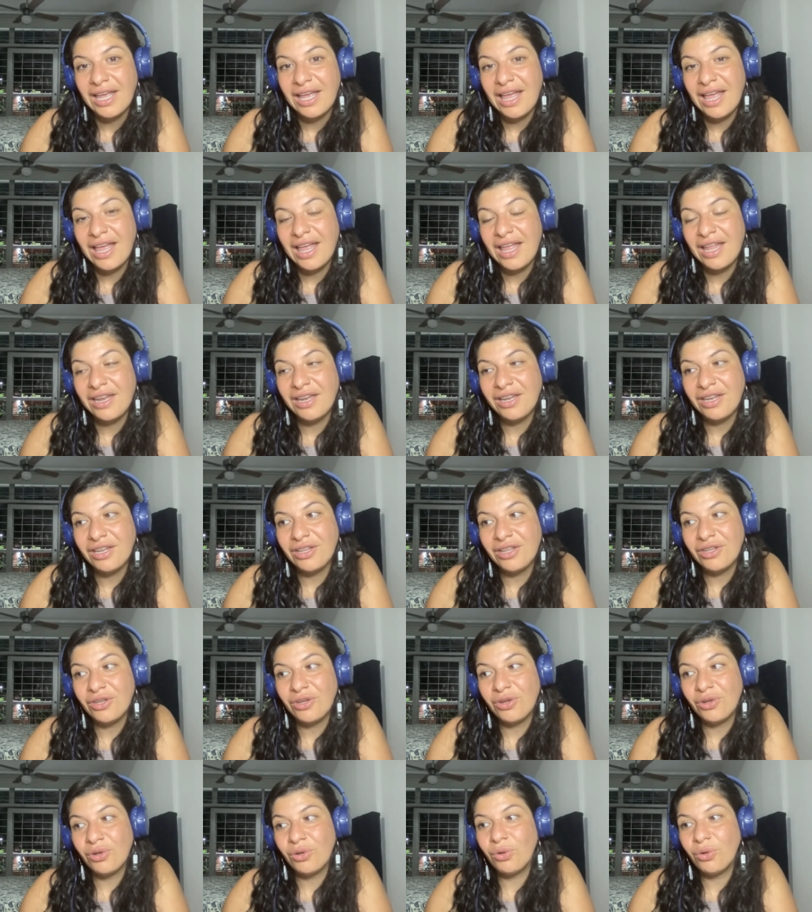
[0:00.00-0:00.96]
And
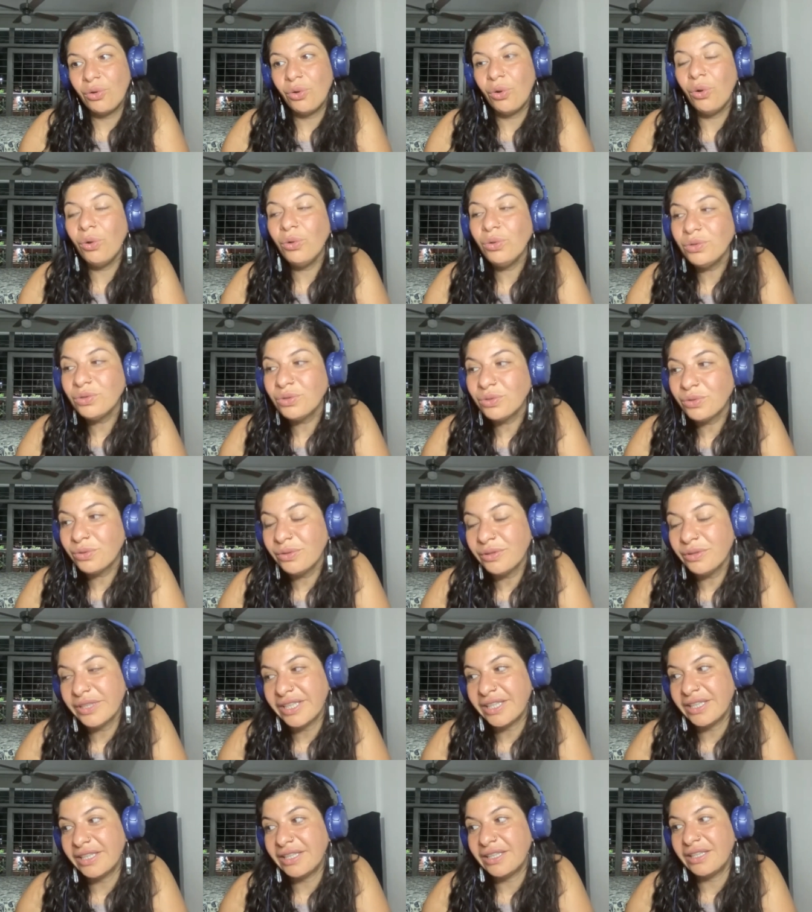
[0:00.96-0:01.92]

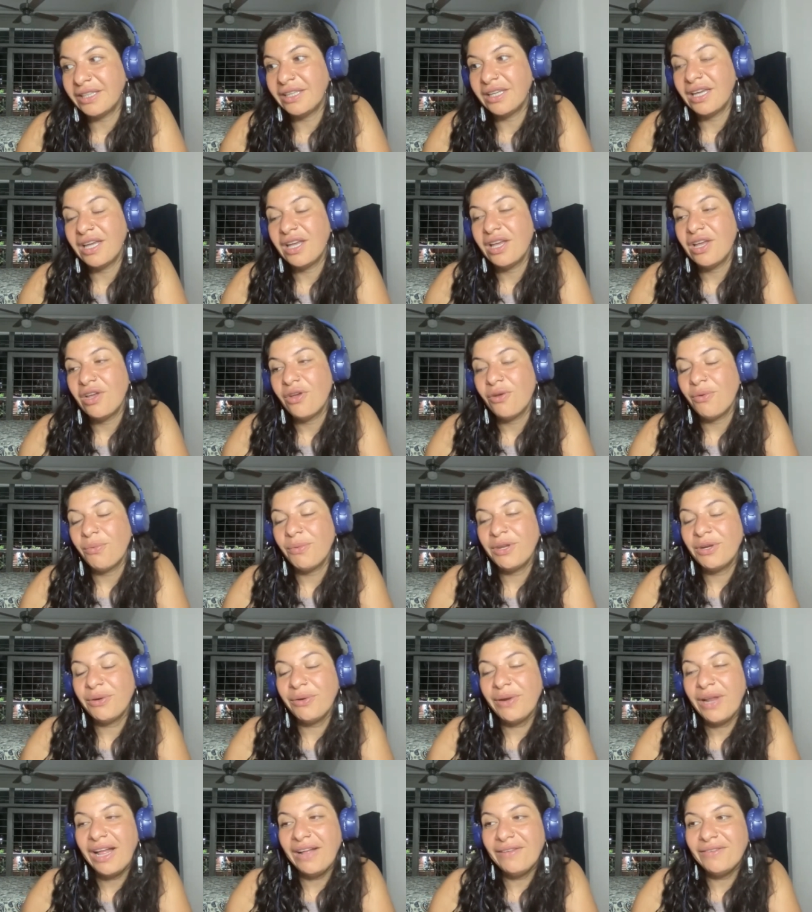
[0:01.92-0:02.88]
culturally, we
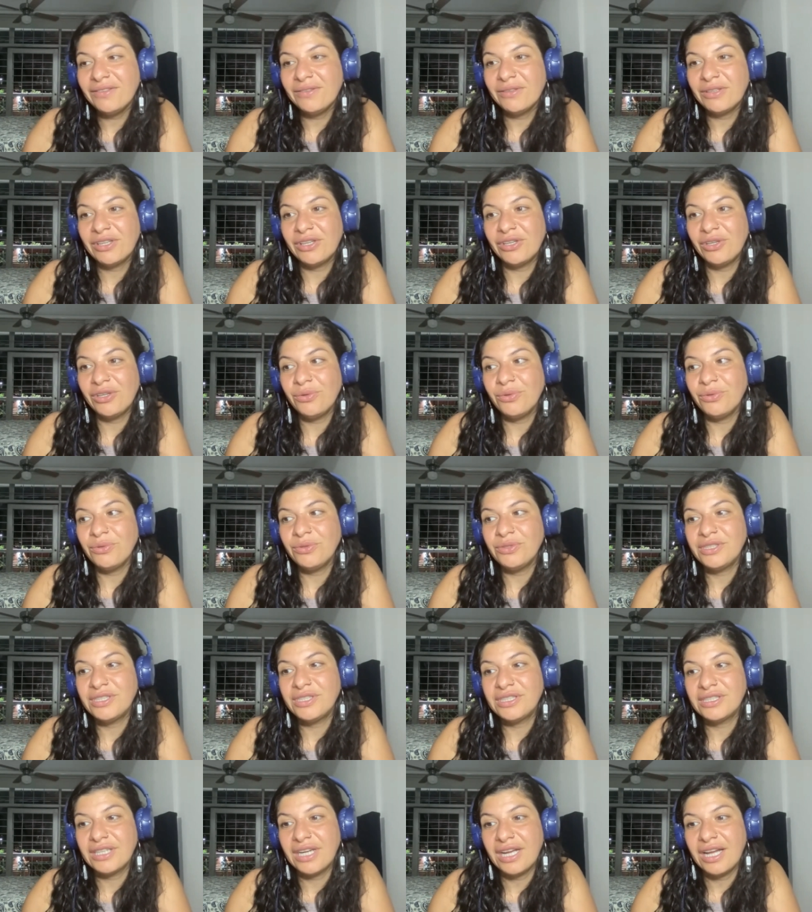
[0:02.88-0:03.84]
don't have a
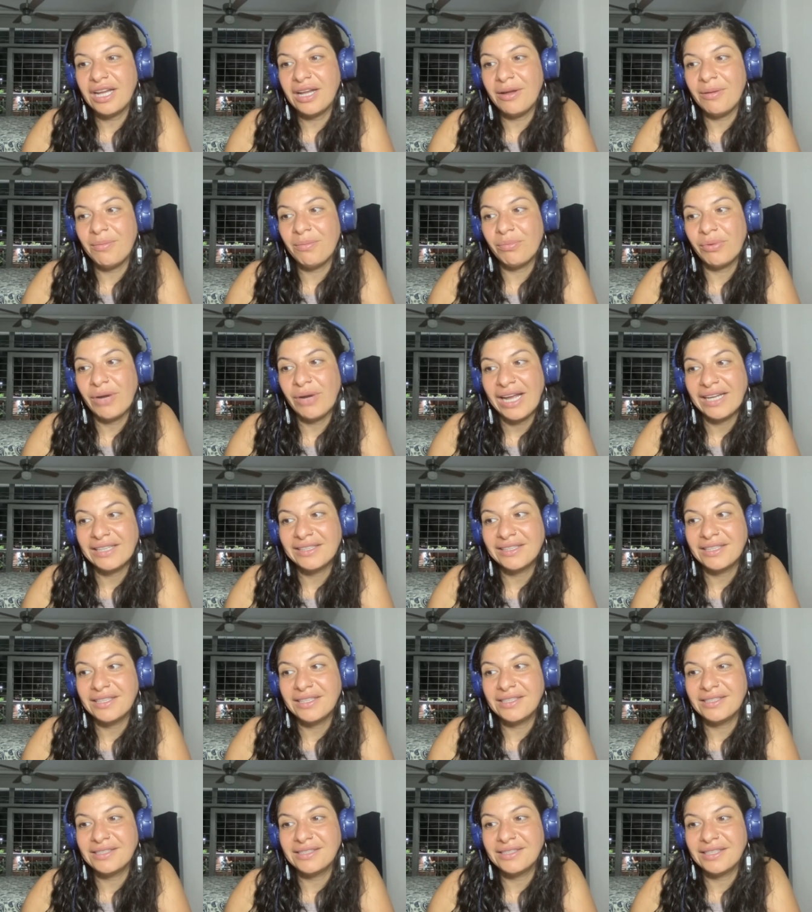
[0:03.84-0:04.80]
huge
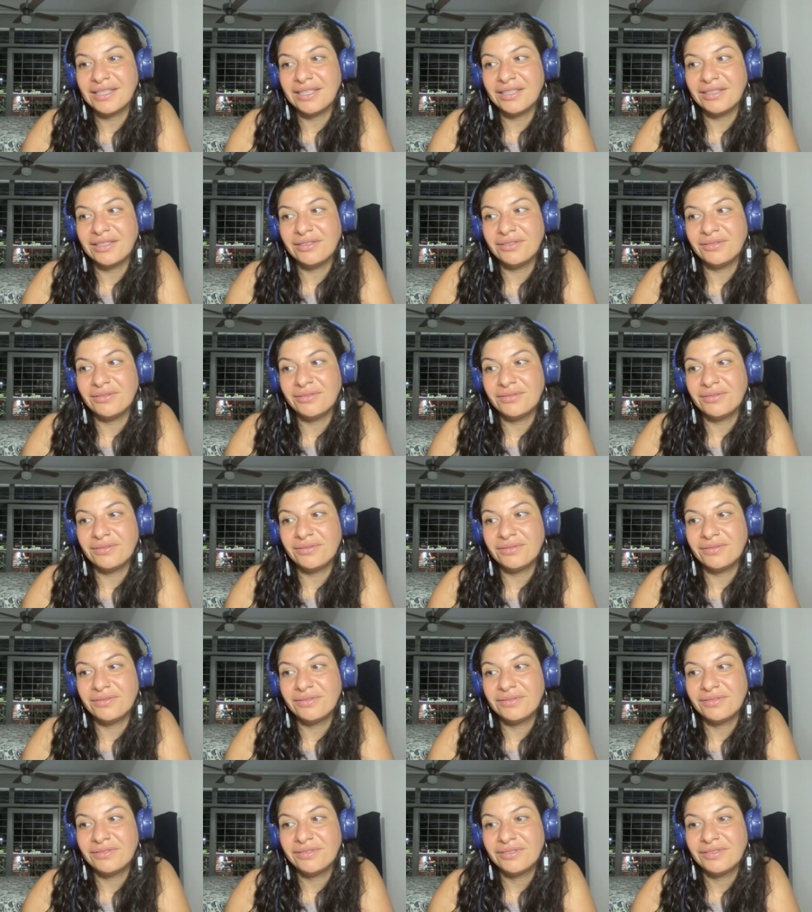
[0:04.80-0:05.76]
practice of
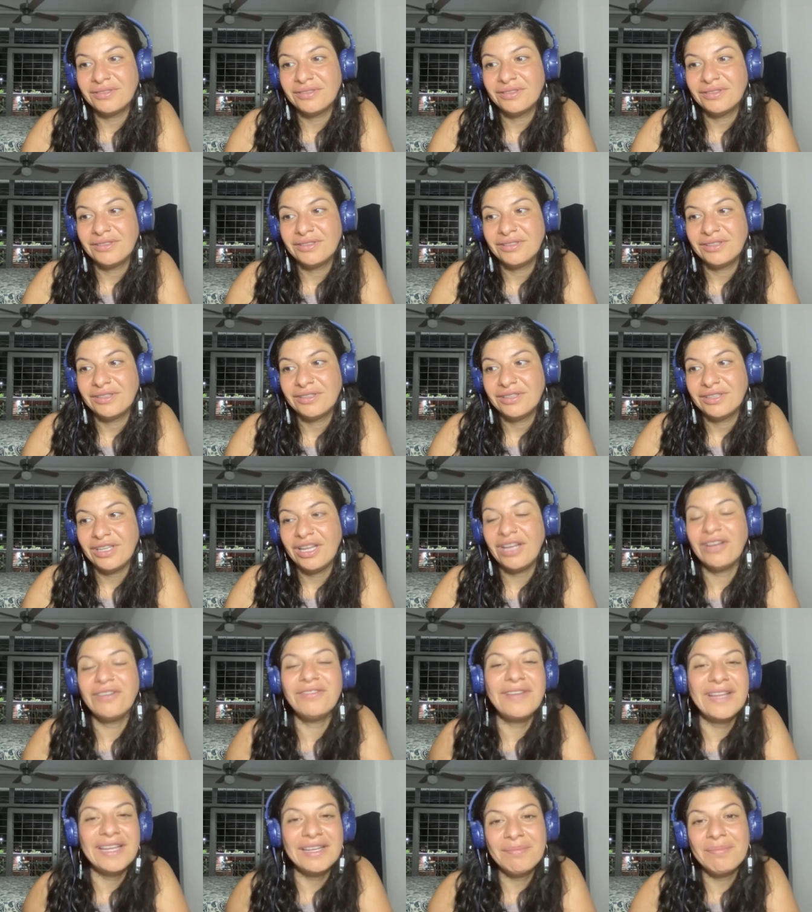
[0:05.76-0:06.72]

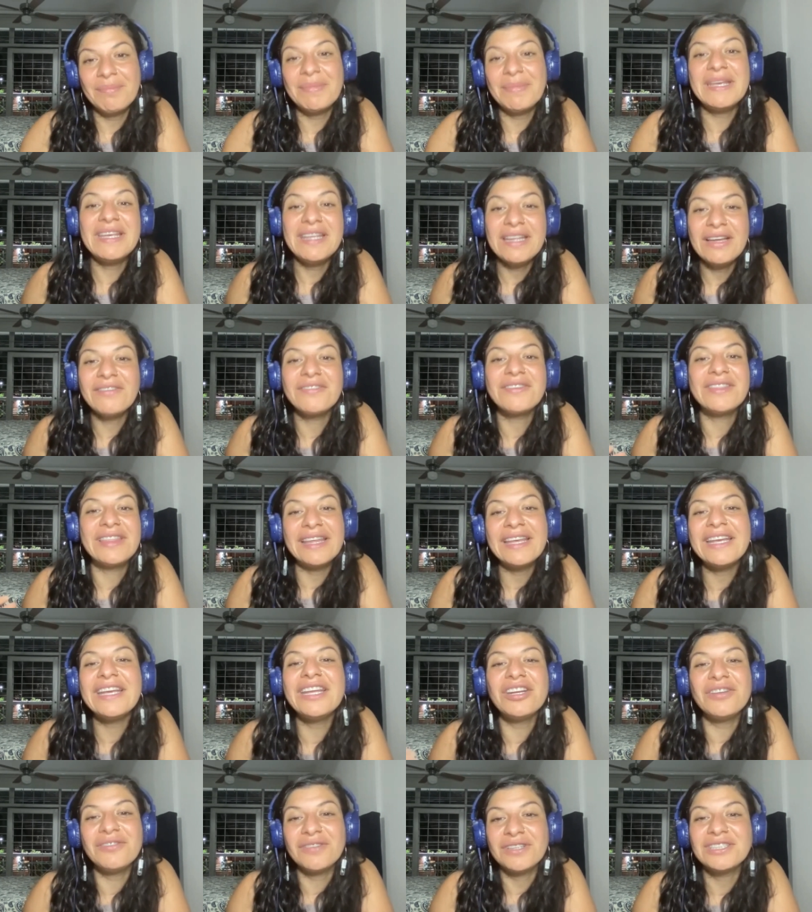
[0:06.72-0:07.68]

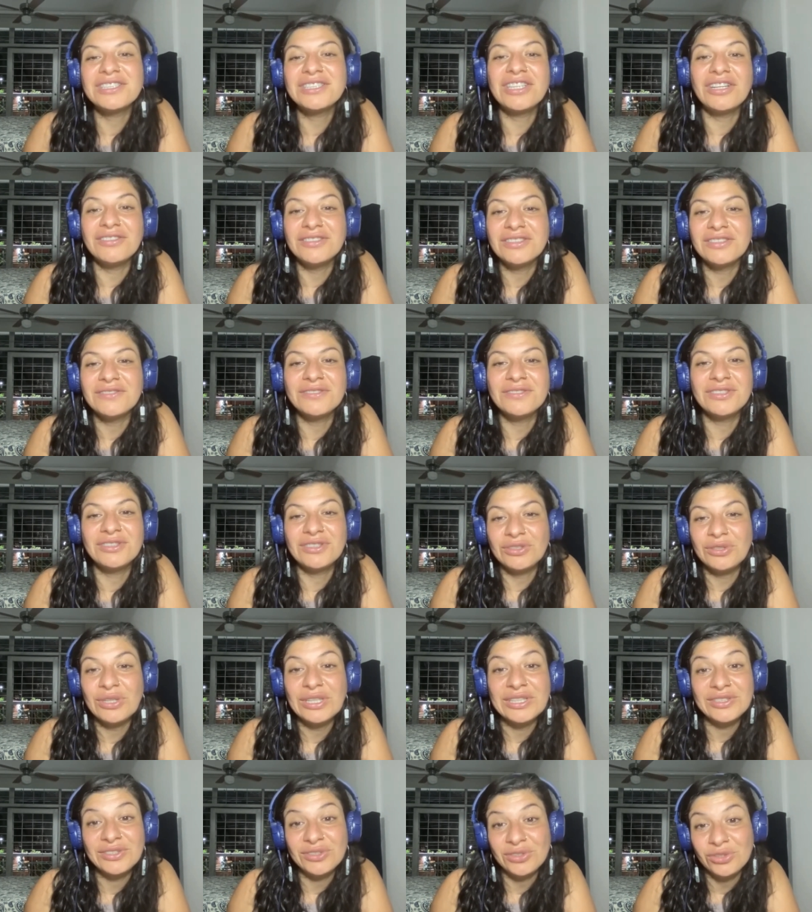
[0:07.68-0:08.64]
thinking of ourselves
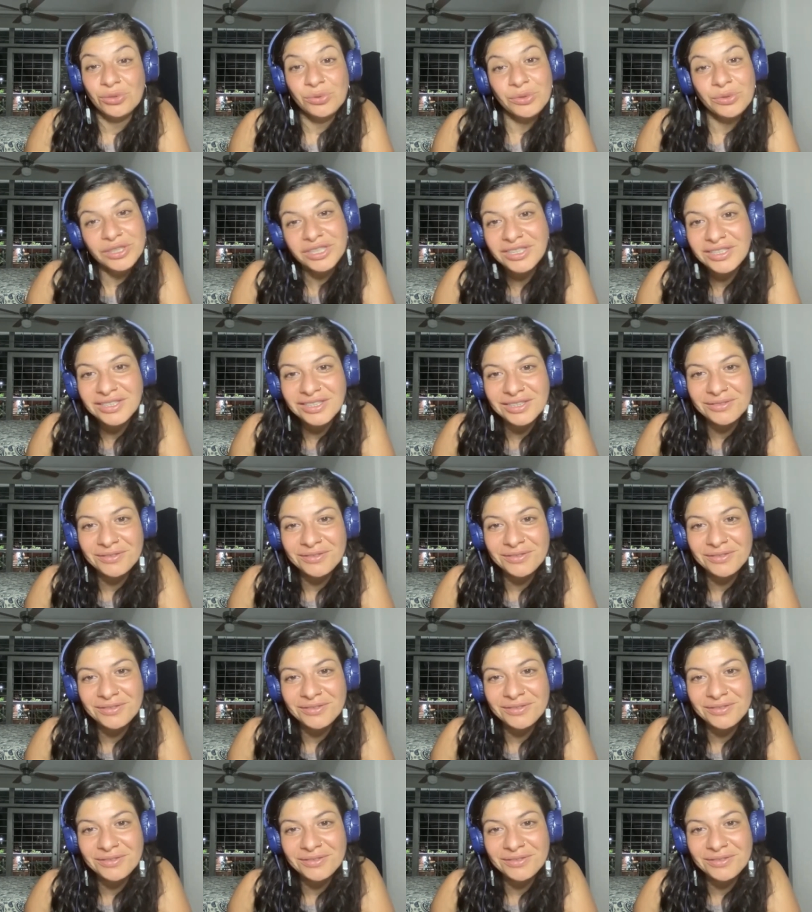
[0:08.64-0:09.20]
as stewards